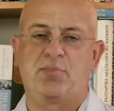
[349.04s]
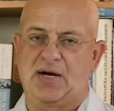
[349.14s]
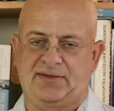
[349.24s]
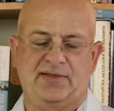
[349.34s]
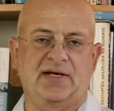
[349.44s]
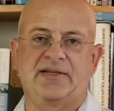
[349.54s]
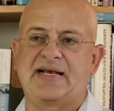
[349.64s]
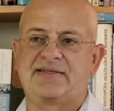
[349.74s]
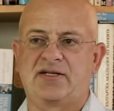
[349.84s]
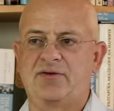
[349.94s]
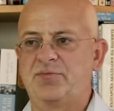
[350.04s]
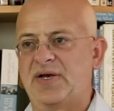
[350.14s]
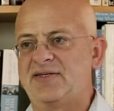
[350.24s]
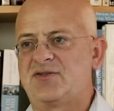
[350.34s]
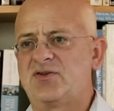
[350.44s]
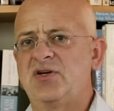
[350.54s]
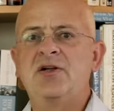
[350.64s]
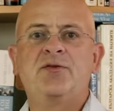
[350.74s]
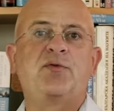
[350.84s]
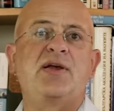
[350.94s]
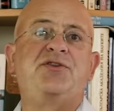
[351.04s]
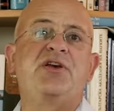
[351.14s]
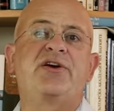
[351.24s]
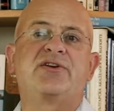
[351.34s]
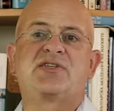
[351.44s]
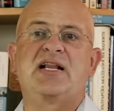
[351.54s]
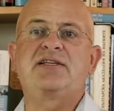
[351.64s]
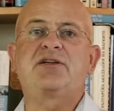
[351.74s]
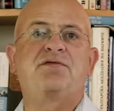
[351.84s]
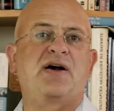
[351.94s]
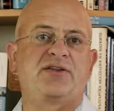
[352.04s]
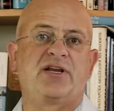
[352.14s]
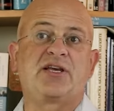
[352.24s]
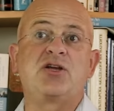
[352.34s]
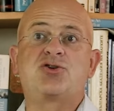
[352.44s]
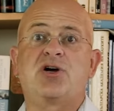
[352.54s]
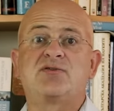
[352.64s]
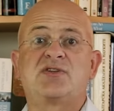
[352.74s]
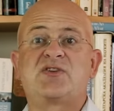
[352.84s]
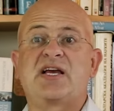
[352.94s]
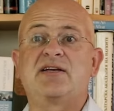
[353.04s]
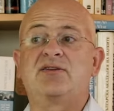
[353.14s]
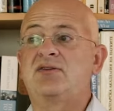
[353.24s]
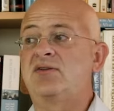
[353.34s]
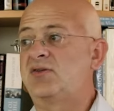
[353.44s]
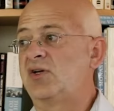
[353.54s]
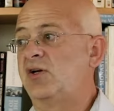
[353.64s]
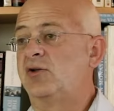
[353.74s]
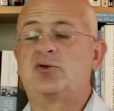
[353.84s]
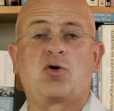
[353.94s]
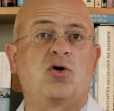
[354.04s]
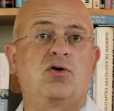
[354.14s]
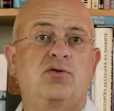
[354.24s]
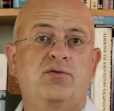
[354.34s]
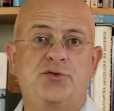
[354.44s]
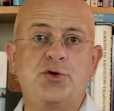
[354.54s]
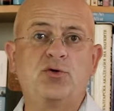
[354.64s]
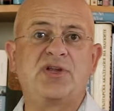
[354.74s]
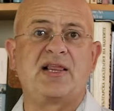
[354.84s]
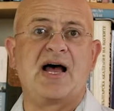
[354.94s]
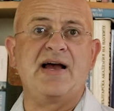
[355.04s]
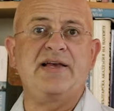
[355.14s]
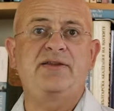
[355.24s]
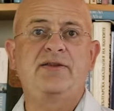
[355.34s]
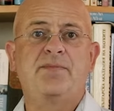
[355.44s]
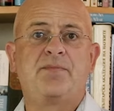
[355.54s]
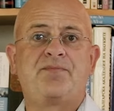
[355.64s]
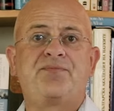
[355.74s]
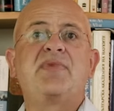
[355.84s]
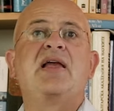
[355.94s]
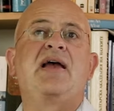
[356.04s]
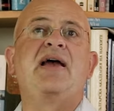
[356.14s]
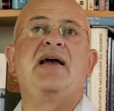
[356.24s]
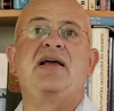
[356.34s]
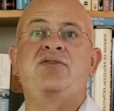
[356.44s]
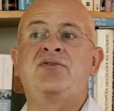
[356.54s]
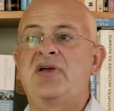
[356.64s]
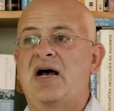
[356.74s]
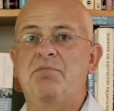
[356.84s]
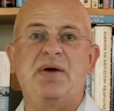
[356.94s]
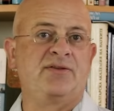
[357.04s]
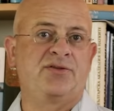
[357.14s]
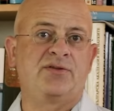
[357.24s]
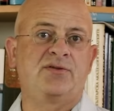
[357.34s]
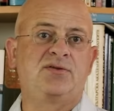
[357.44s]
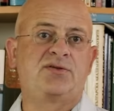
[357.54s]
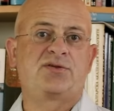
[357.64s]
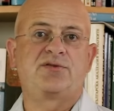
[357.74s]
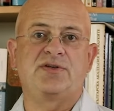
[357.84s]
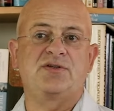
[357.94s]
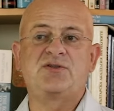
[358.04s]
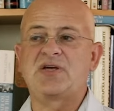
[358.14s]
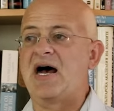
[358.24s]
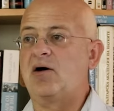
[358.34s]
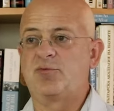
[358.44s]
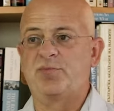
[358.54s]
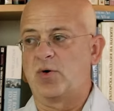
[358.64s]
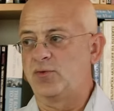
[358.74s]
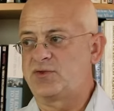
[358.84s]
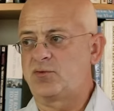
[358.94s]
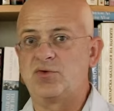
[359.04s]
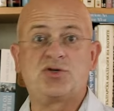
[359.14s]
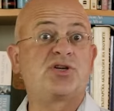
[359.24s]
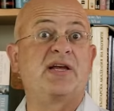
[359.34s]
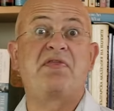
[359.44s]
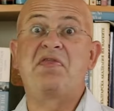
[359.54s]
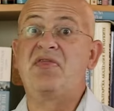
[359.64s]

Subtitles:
but an excellent base. 20 years later, finally, King Charles II drew the line and abandoned this outpost, which had